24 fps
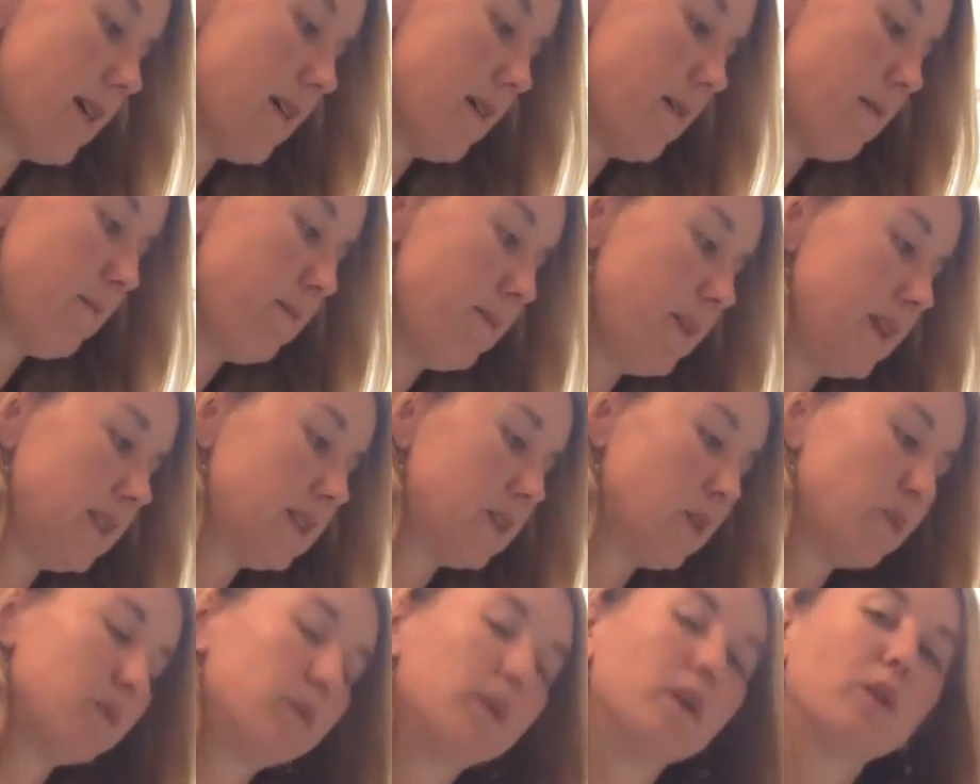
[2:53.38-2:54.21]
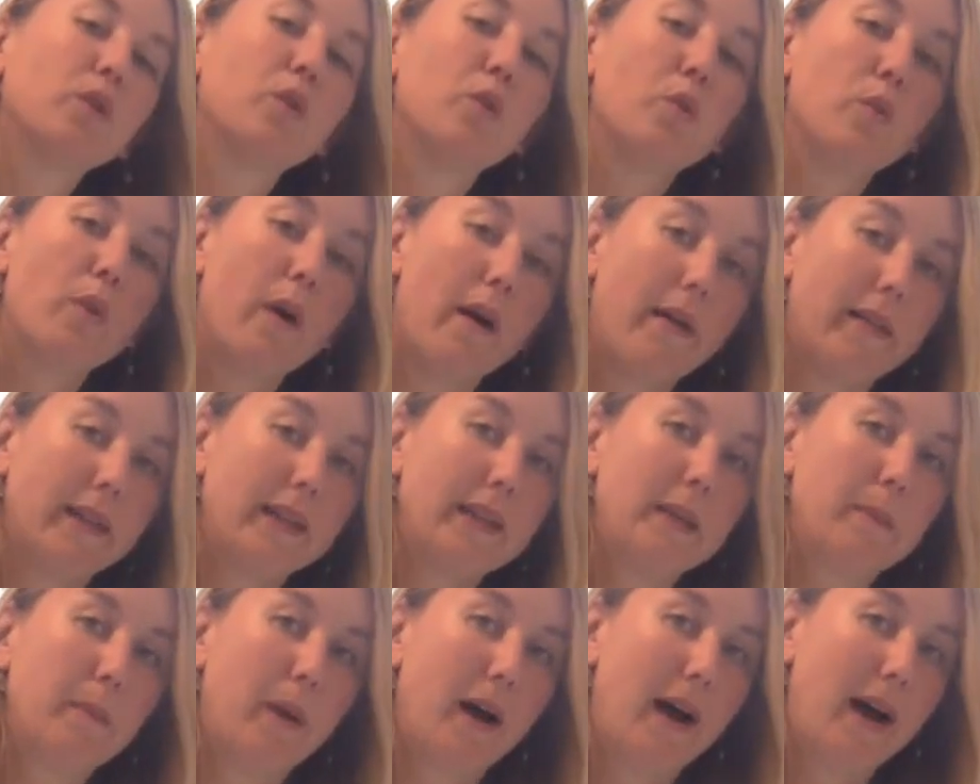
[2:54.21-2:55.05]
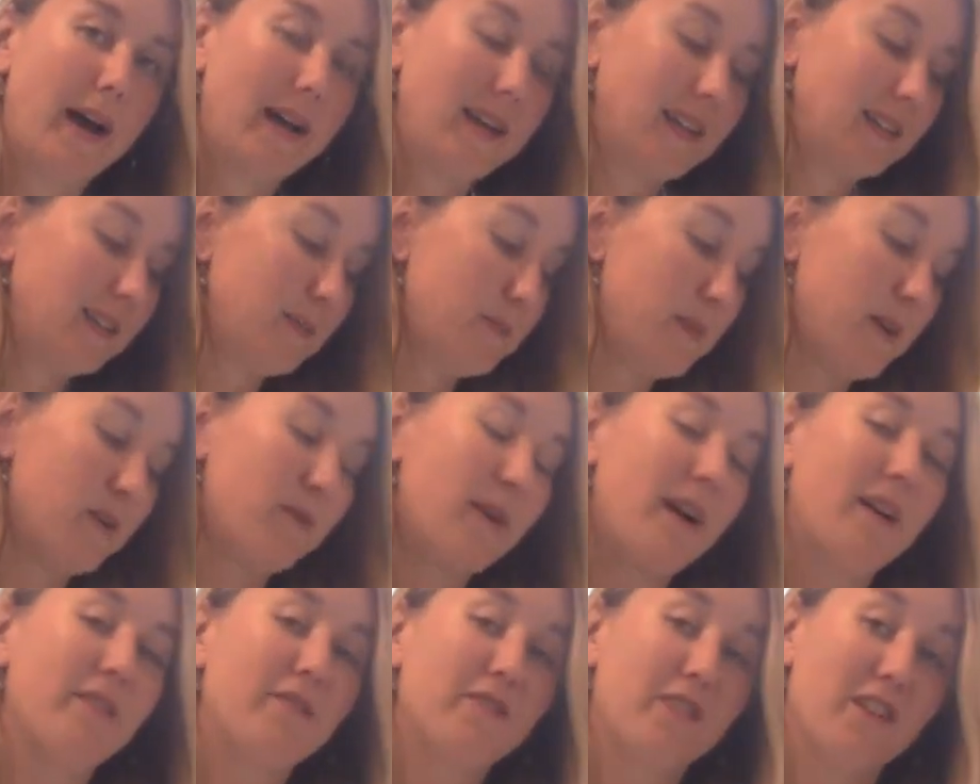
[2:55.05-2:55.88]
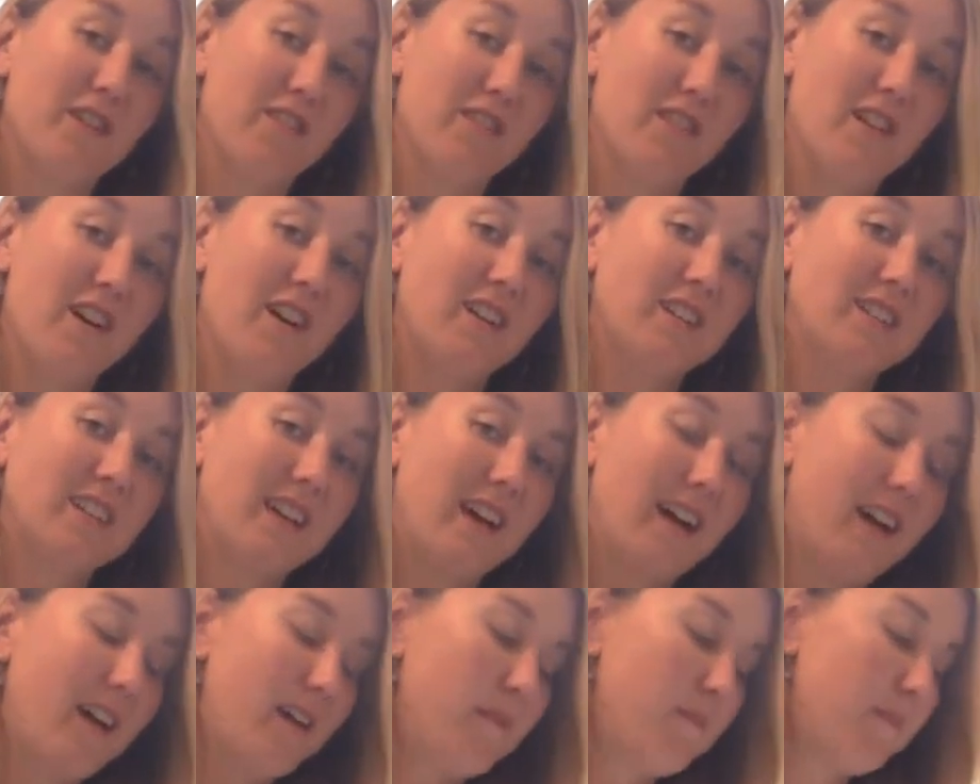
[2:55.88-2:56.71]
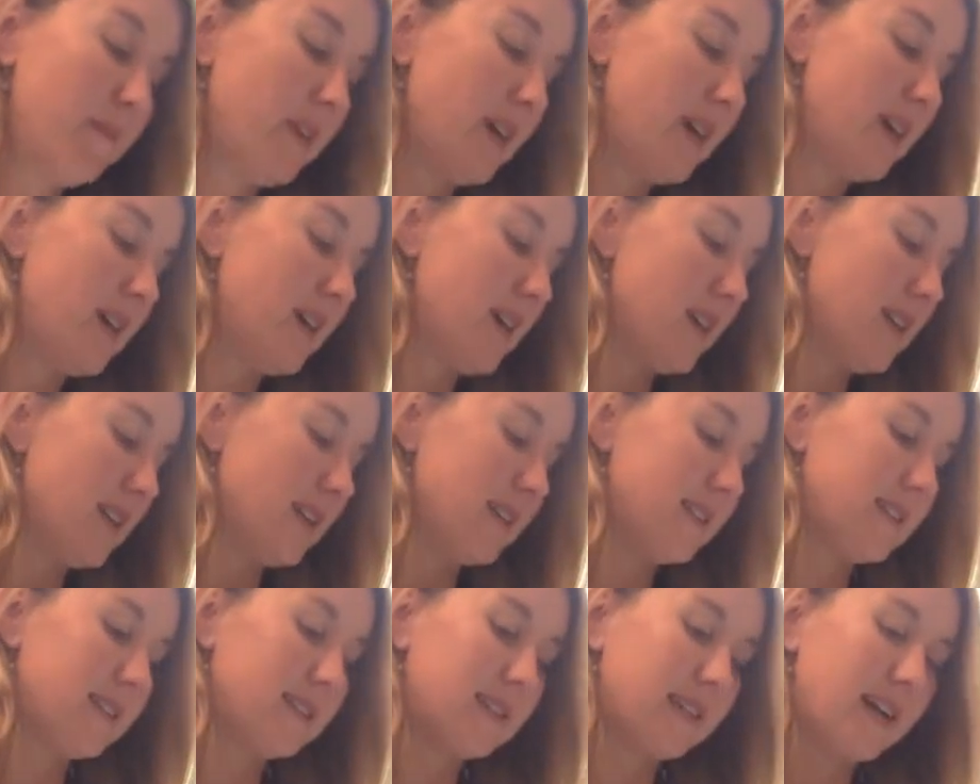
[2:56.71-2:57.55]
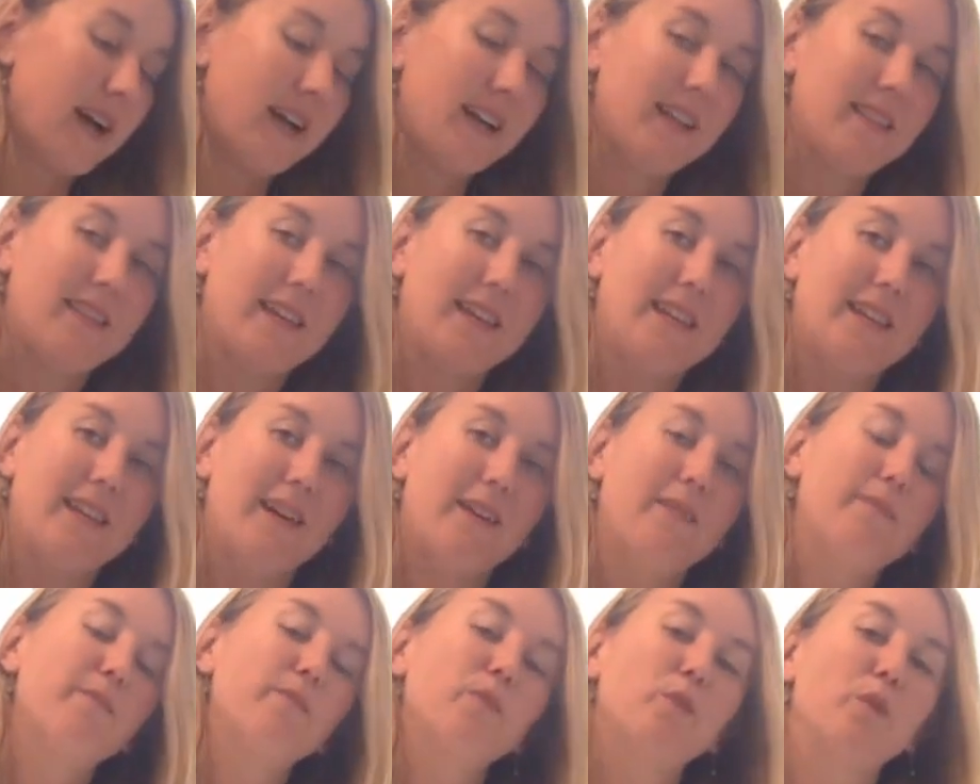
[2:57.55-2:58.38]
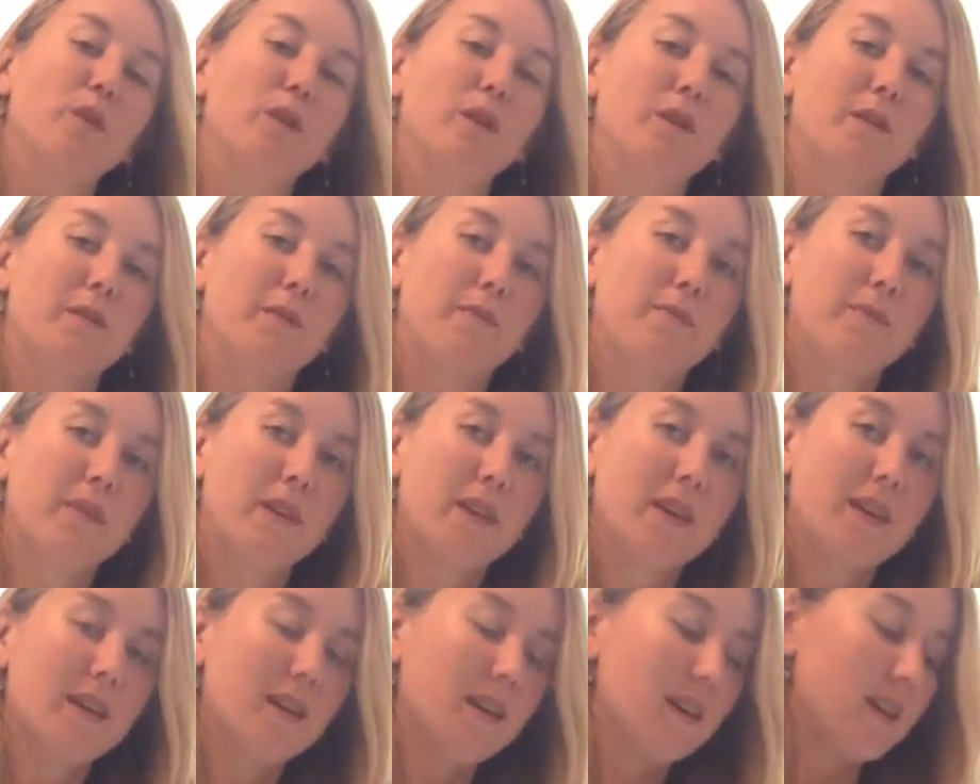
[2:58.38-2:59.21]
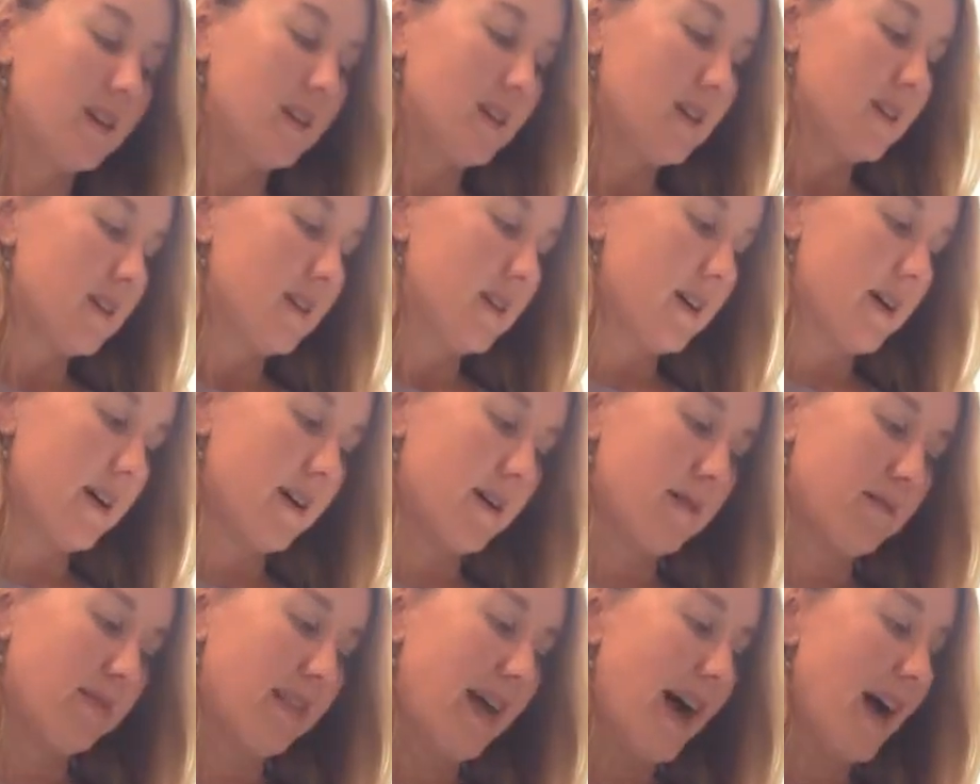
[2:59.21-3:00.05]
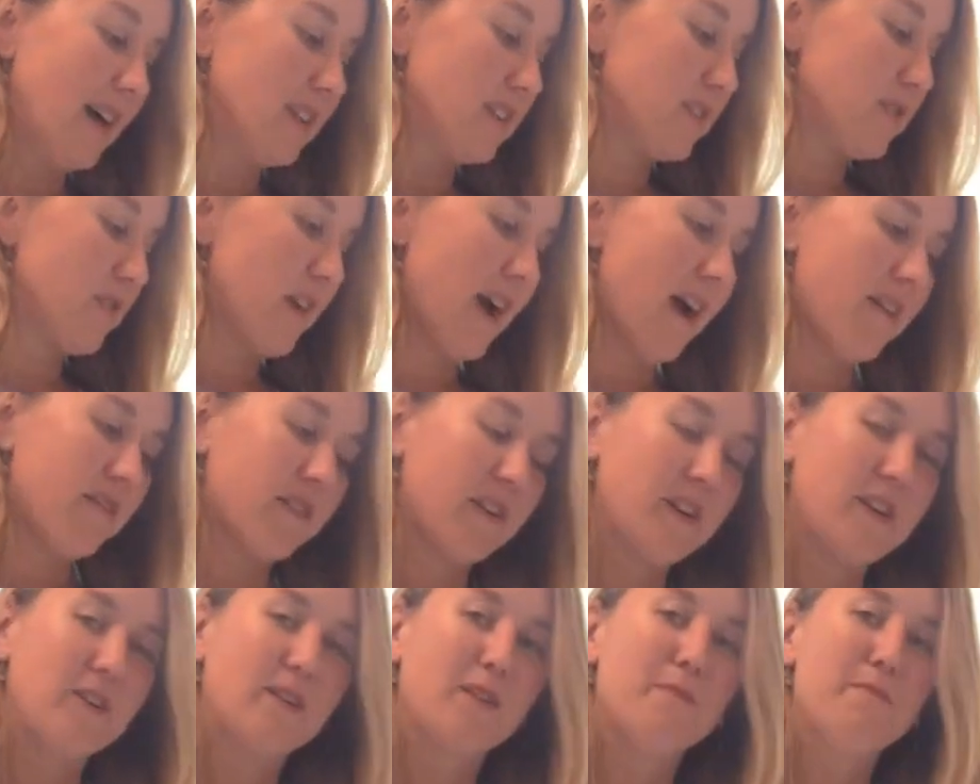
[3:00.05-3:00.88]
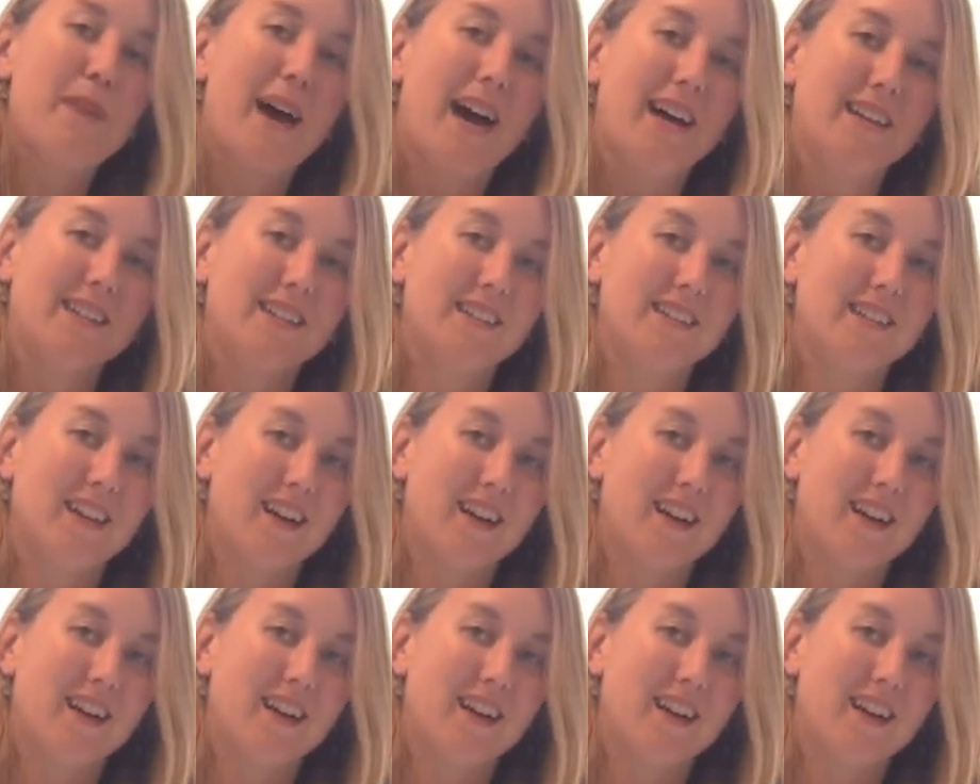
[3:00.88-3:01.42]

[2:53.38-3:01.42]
It's a real quality pot. It's been around for a long time. This is the kind of thing that will last forever. You can pass